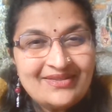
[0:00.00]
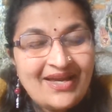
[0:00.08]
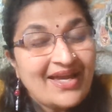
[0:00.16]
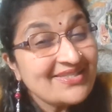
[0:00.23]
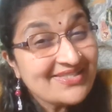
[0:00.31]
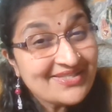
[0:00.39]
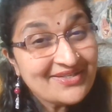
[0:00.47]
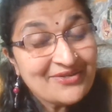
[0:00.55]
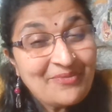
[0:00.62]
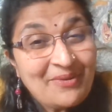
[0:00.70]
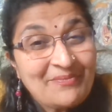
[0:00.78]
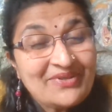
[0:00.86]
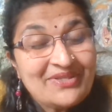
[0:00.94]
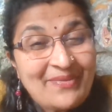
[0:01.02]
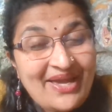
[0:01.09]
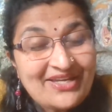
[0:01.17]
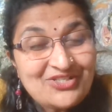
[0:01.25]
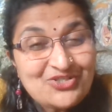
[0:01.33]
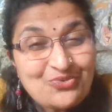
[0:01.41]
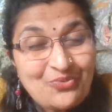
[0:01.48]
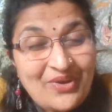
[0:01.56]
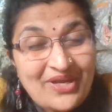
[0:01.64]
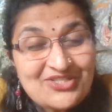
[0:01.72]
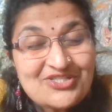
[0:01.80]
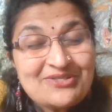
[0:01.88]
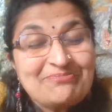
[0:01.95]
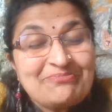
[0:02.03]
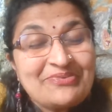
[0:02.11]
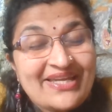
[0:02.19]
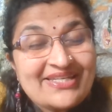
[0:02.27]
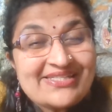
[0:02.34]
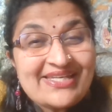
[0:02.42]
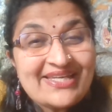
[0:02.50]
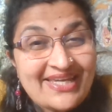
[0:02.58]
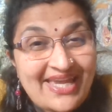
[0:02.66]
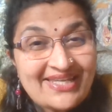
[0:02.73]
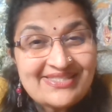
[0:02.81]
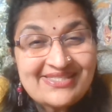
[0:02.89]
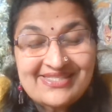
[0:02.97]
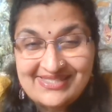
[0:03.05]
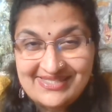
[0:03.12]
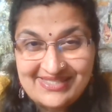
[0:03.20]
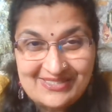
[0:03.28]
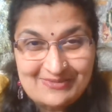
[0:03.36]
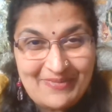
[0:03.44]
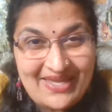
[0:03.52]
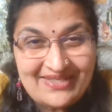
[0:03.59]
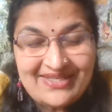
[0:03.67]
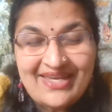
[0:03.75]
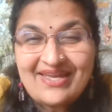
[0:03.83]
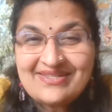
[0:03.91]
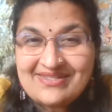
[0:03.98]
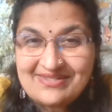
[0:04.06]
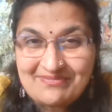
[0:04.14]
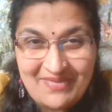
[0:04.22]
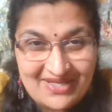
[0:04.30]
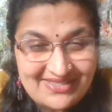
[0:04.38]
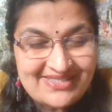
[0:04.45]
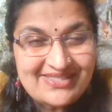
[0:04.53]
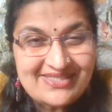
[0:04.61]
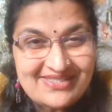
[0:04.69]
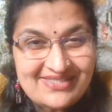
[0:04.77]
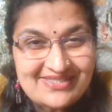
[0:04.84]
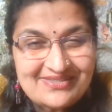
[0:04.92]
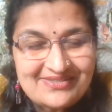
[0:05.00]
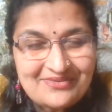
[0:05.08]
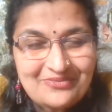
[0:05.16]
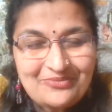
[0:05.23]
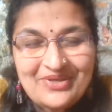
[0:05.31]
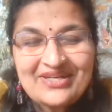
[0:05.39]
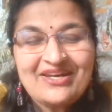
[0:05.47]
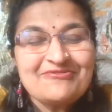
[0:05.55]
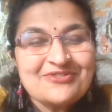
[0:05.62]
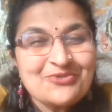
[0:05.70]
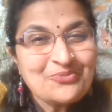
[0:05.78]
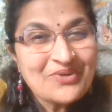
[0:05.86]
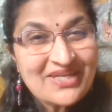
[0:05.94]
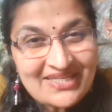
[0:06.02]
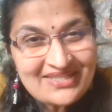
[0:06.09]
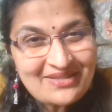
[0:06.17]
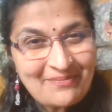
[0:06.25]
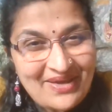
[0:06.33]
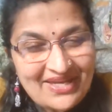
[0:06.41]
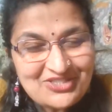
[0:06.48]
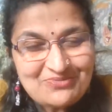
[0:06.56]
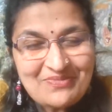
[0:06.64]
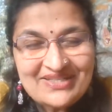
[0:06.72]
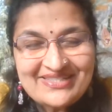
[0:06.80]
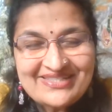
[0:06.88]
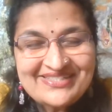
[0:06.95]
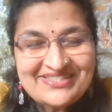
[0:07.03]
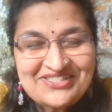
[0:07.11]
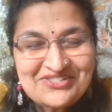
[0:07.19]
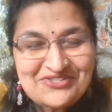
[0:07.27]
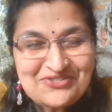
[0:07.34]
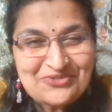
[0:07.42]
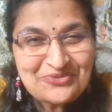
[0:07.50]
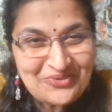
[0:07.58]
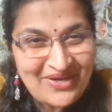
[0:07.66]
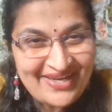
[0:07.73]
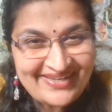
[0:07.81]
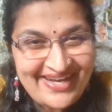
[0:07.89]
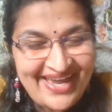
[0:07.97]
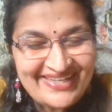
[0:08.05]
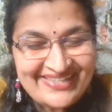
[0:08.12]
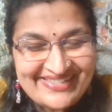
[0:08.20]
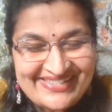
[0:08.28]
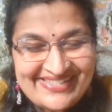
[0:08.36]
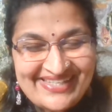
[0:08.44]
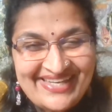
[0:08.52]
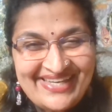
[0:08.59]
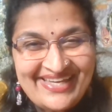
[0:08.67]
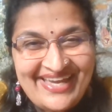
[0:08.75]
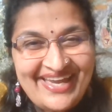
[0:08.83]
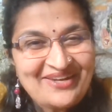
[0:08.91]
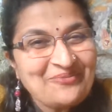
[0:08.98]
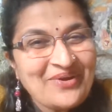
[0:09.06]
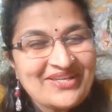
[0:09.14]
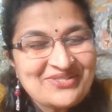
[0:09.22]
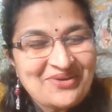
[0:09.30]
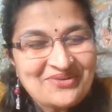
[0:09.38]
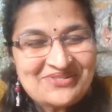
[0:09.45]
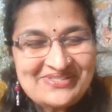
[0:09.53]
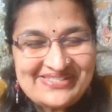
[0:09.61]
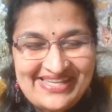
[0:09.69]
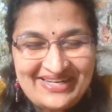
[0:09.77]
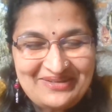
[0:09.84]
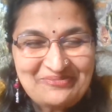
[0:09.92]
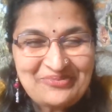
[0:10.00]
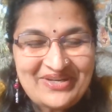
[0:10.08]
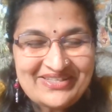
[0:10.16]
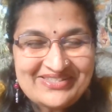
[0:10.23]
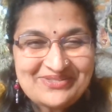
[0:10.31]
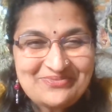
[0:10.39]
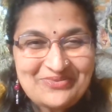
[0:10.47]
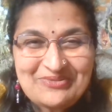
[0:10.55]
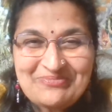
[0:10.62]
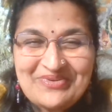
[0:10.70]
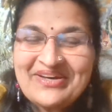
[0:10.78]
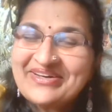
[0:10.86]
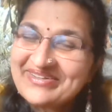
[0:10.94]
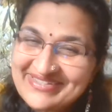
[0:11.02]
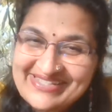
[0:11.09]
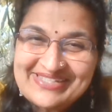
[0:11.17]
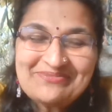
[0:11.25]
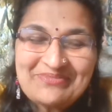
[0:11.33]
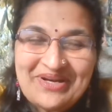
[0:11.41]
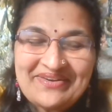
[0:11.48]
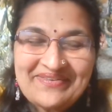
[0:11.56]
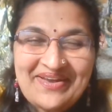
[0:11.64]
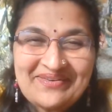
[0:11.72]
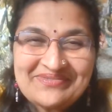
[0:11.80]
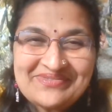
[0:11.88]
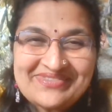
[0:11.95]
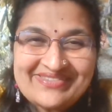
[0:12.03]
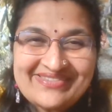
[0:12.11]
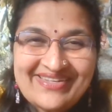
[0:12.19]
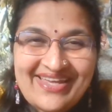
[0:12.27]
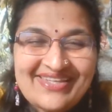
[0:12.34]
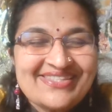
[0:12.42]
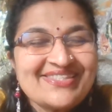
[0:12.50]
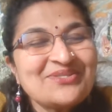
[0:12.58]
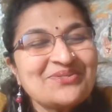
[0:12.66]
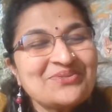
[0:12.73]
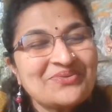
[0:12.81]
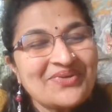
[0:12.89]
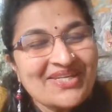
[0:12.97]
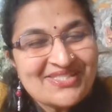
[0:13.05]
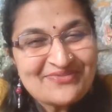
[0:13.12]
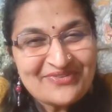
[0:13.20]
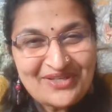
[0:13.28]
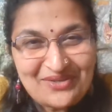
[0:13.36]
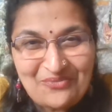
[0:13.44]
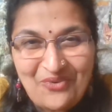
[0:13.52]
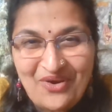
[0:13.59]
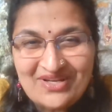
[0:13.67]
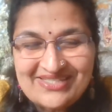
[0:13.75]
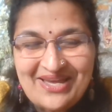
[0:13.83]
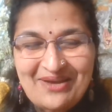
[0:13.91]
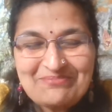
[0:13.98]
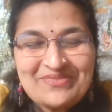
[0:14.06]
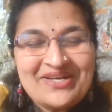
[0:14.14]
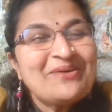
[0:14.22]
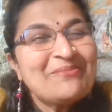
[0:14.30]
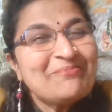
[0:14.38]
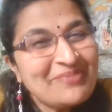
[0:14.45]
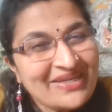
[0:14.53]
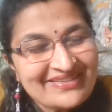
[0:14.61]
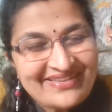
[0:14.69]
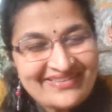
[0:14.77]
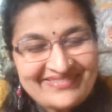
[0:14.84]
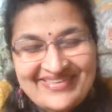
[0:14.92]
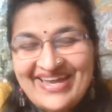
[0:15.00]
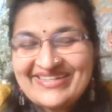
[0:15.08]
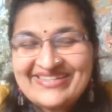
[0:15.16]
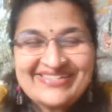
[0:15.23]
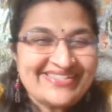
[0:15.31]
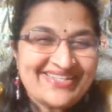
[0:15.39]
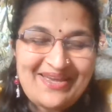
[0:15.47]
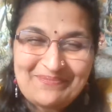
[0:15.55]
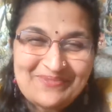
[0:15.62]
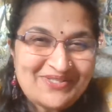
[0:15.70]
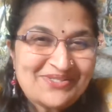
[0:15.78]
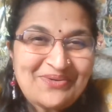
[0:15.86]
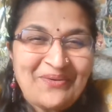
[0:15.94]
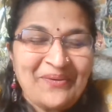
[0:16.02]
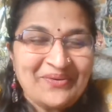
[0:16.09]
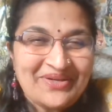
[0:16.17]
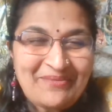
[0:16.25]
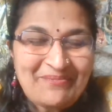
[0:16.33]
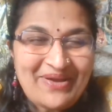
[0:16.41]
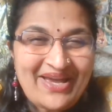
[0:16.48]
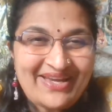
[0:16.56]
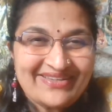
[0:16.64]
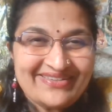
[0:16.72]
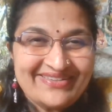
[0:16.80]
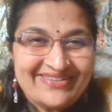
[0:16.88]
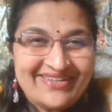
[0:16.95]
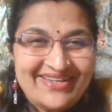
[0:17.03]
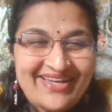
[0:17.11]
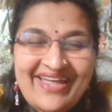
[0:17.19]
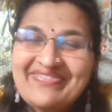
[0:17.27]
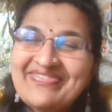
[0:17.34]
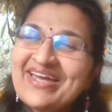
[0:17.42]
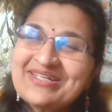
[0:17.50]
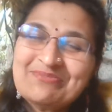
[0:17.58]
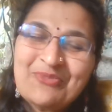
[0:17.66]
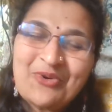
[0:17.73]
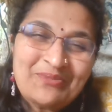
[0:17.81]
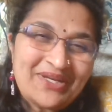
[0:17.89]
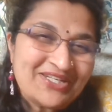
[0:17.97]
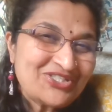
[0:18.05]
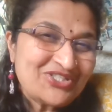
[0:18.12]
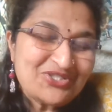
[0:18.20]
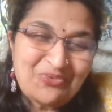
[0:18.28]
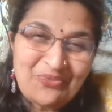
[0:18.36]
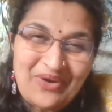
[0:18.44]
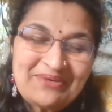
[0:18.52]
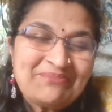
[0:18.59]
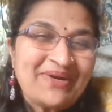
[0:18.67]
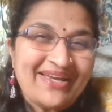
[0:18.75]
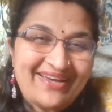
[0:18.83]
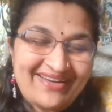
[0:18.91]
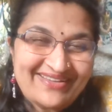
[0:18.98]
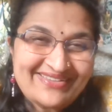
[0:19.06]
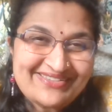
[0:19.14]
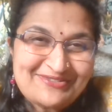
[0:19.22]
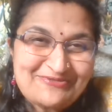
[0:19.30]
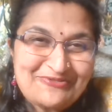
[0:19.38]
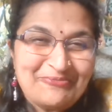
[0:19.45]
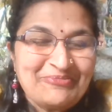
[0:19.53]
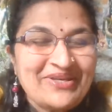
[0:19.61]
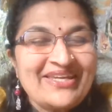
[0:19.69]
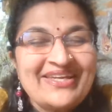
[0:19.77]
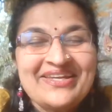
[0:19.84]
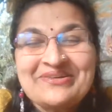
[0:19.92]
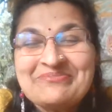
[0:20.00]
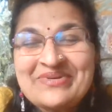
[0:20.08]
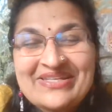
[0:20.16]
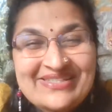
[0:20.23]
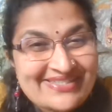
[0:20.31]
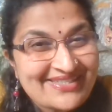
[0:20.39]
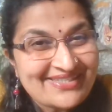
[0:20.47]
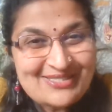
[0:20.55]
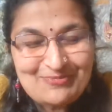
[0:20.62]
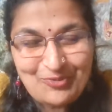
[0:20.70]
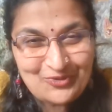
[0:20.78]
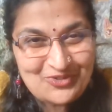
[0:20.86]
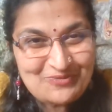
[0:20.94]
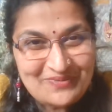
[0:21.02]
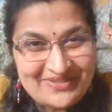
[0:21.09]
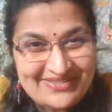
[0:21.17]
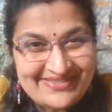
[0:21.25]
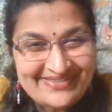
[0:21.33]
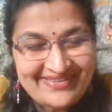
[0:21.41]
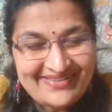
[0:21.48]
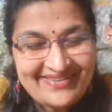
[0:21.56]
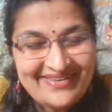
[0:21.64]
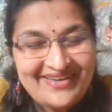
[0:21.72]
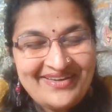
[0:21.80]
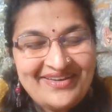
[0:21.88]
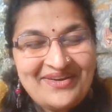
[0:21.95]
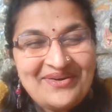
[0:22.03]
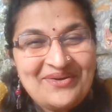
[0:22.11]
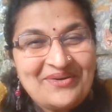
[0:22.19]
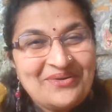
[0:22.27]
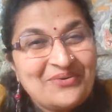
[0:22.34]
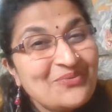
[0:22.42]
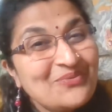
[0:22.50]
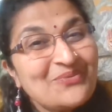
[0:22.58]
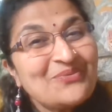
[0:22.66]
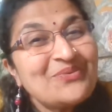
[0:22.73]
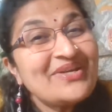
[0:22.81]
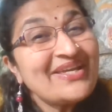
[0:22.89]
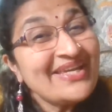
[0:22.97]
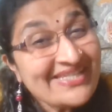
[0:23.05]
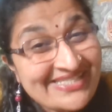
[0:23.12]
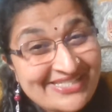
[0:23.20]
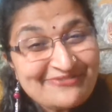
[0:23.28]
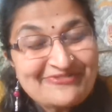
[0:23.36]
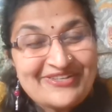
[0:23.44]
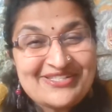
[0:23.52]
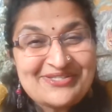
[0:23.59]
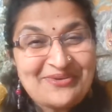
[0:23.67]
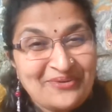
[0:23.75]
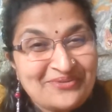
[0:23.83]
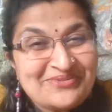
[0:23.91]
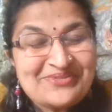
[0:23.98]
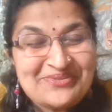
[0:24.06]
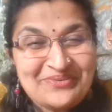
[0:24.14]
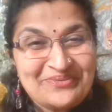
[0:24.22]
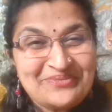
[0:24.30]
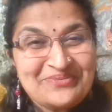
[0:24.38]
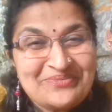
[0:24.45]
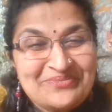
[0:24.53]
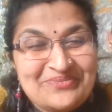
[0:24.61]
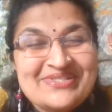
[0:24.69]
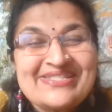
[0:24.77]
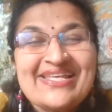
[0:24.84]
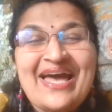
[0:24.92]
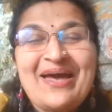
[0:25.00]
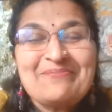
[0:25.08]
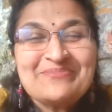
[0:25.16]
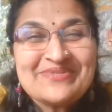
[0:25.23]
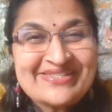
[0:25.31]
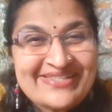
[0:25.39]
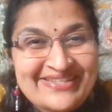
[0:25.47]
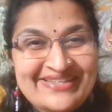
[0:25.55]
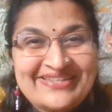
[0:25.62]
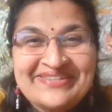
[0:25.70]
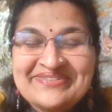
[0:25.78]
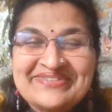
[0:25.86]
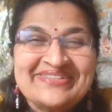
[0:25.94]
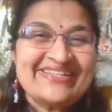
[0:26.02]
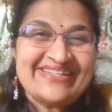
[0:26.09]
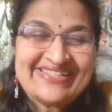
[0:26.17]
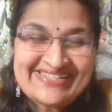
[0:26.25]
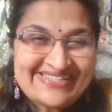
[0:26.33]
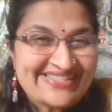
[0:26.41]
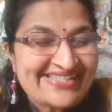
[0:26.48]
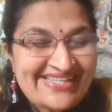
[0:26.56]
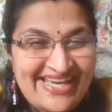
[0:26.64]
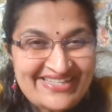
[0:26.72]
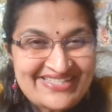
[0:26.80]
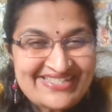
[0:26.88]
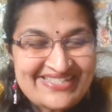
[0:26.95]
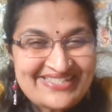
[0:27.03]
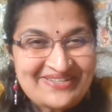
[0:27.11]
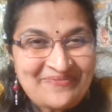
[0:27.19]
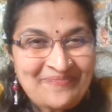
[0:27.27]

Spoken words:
I still remember the match where she played against the Spaniard Martinez, where after winning the match, Martinez just threw her racket and went on to celebrate with her team around. And Sindhu gracefully walked up, picked that racket and kept it on her back. At that moment, she won my heart for being an amazing sportsperson, who in defeat also was absolutely detached.